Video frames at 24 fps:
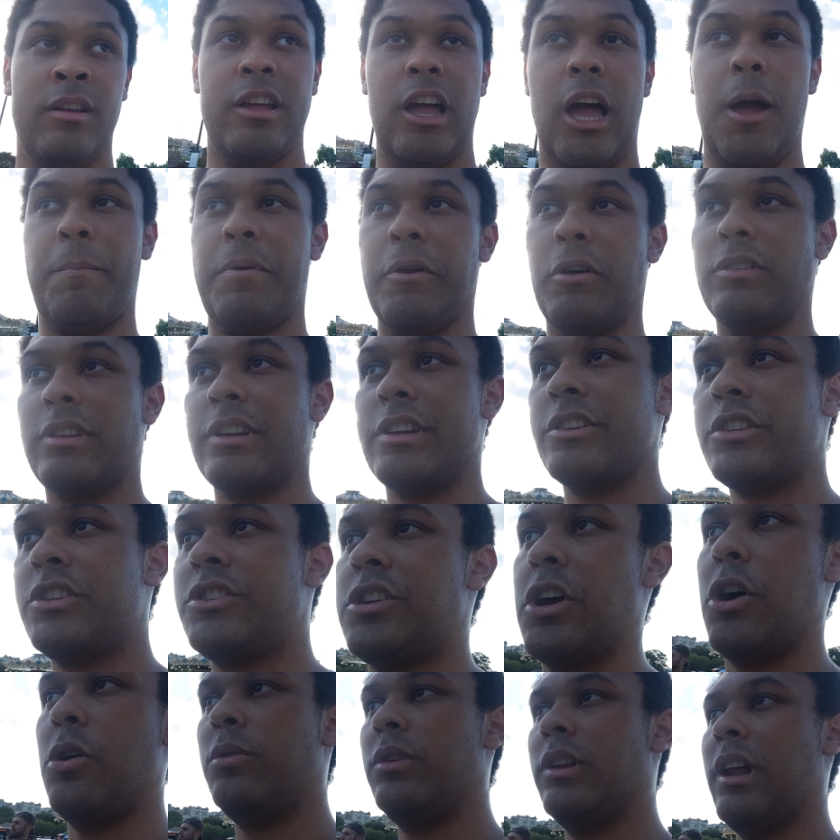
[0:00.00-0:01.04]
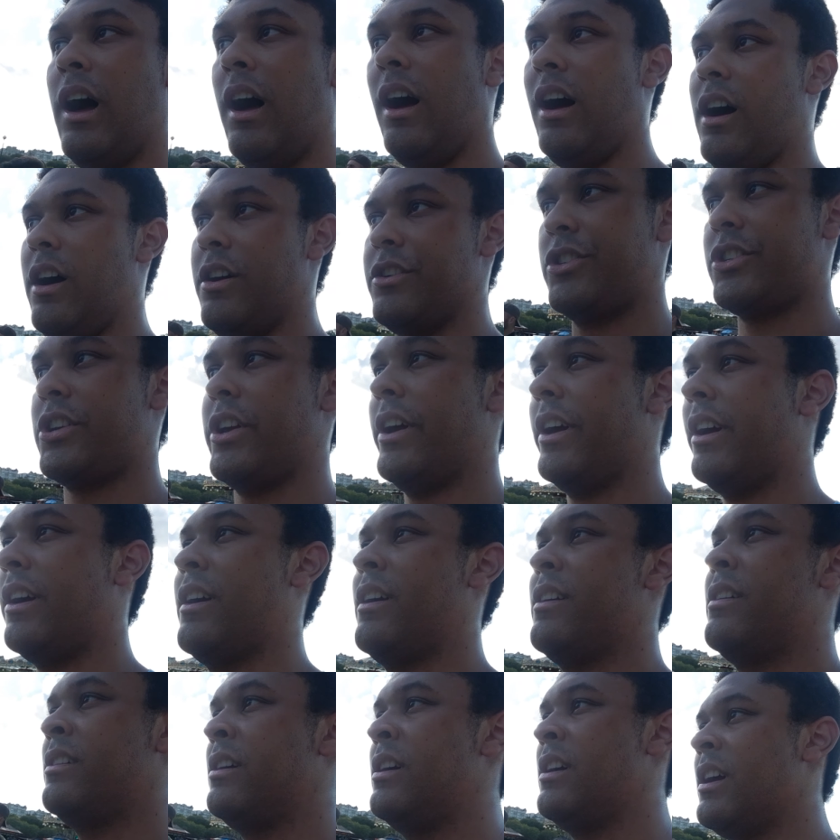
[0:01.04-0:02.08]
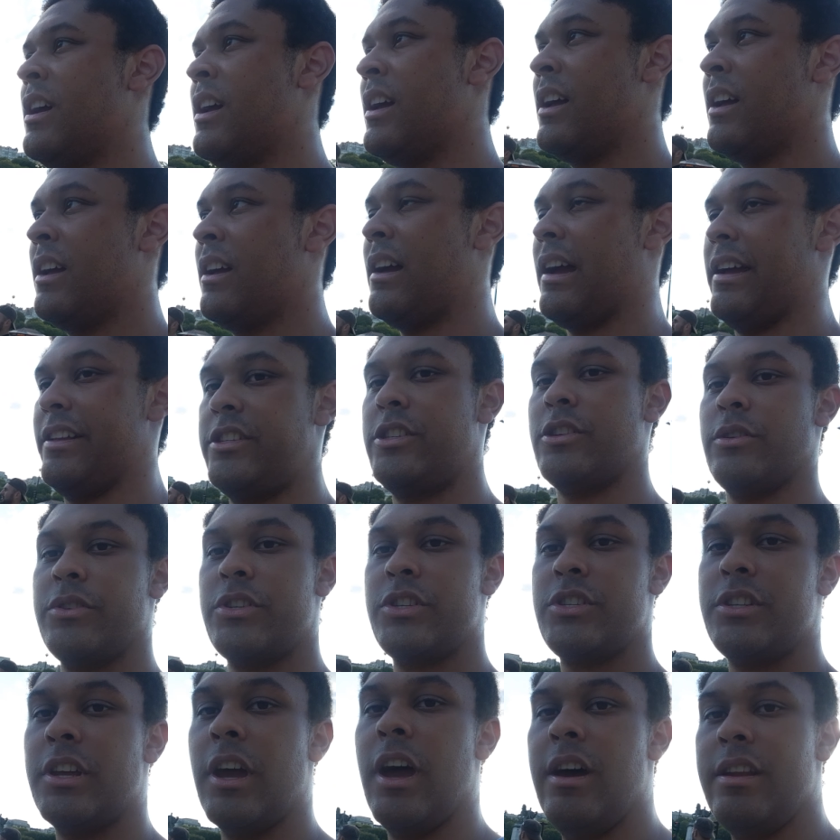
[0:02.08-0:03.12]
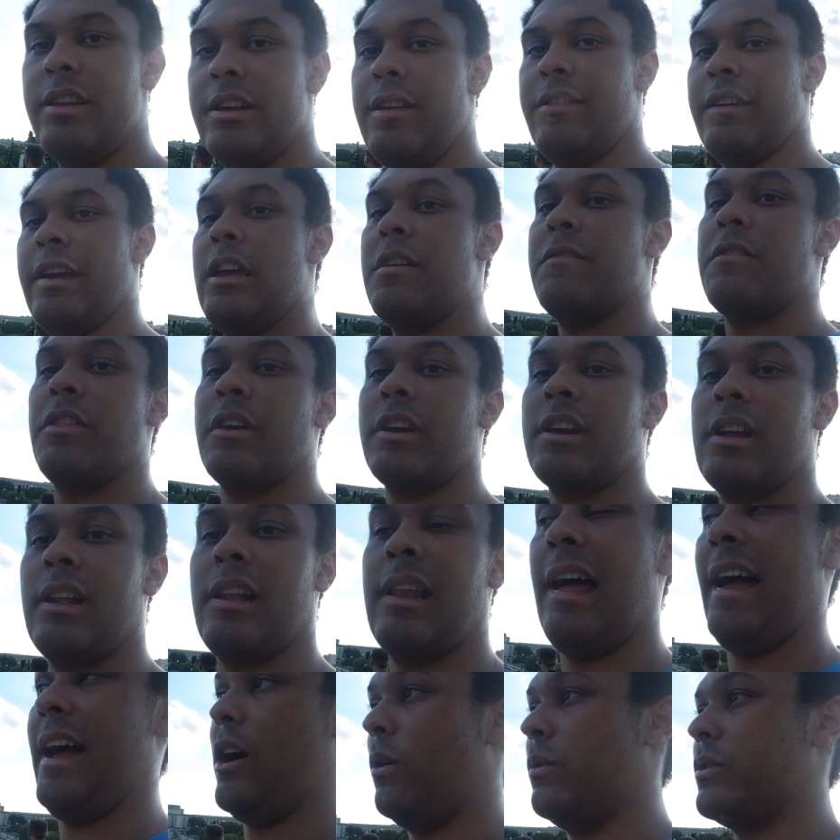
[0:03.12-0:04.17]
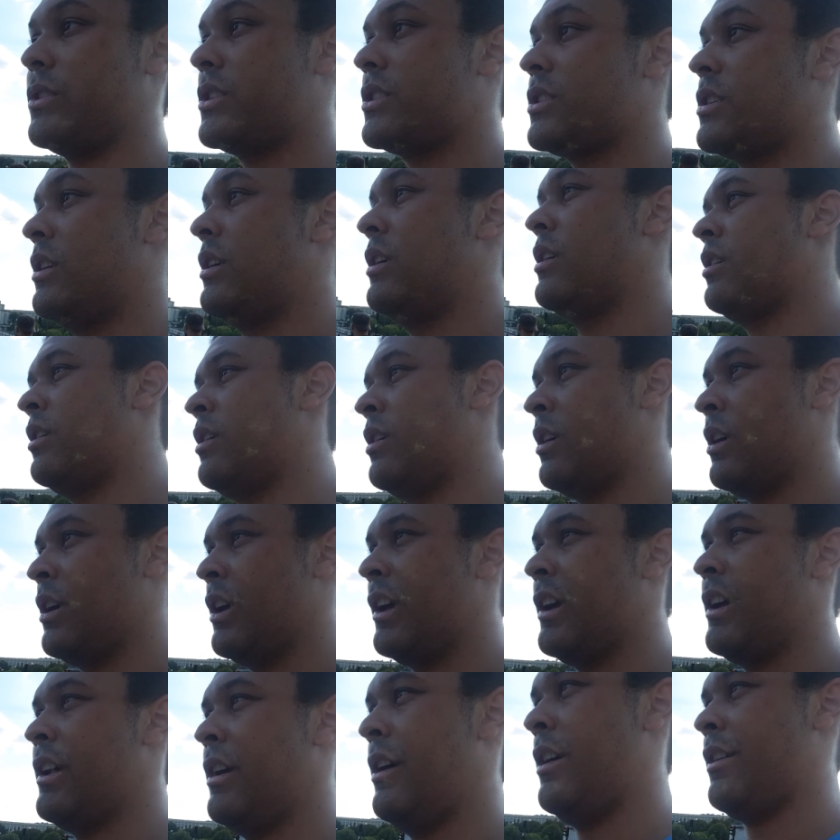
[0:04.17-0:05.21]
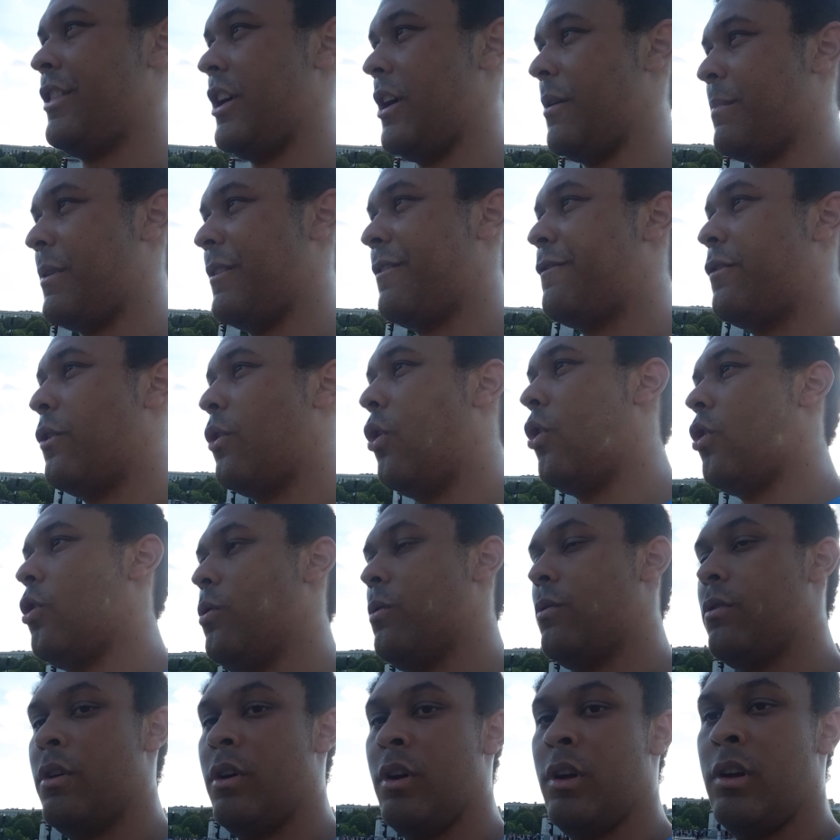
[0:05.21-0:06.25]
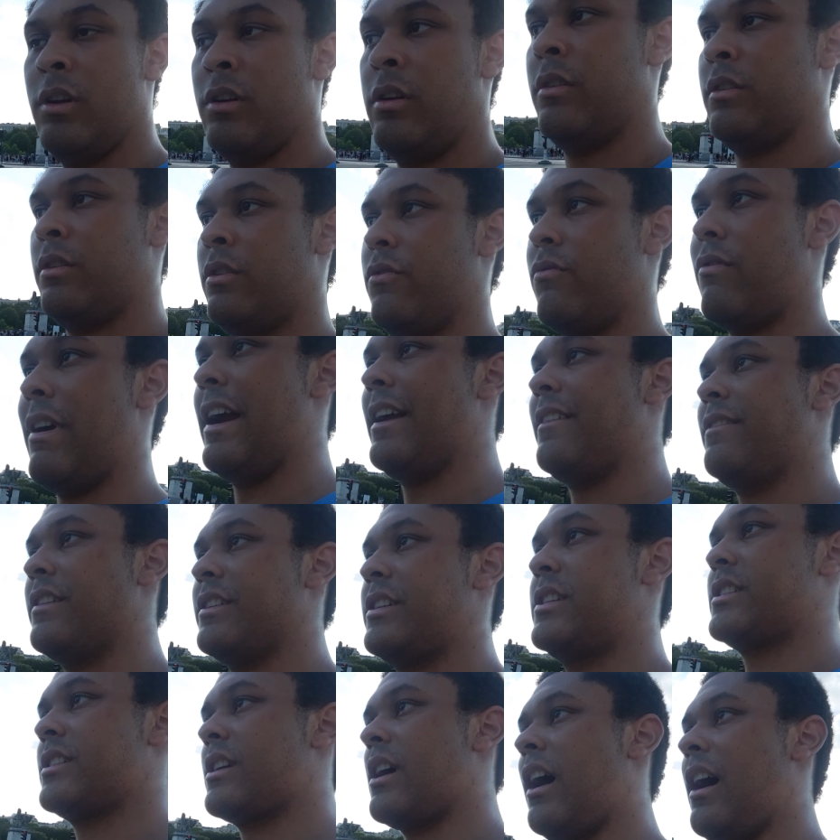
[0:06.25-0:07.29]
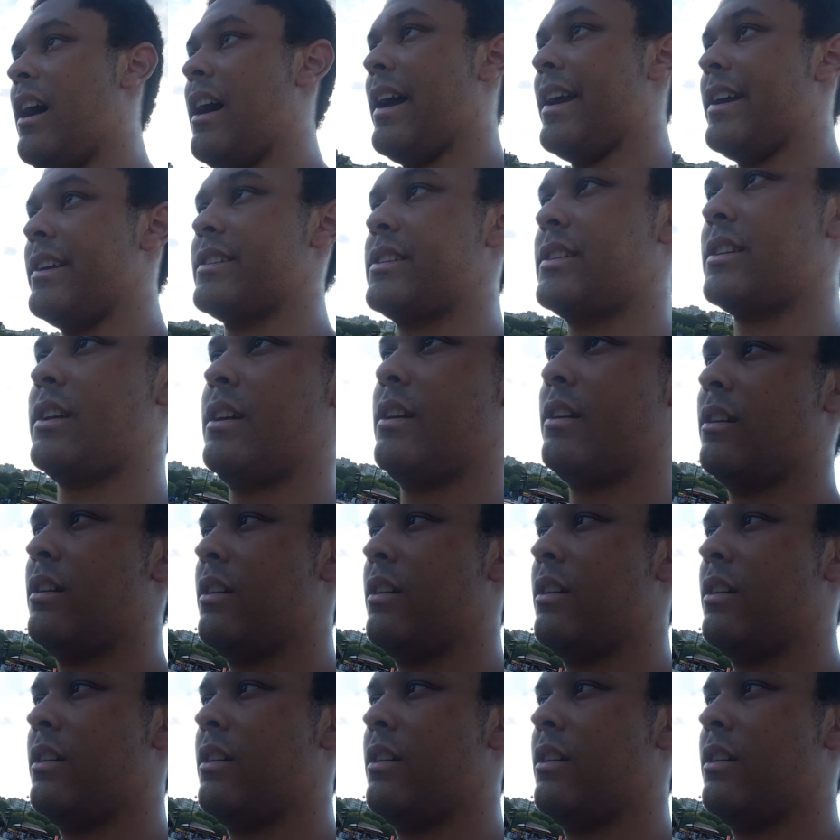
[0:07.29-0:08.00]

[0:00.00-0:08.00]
a building so large and so sturdy that even the clouds that before rained the skies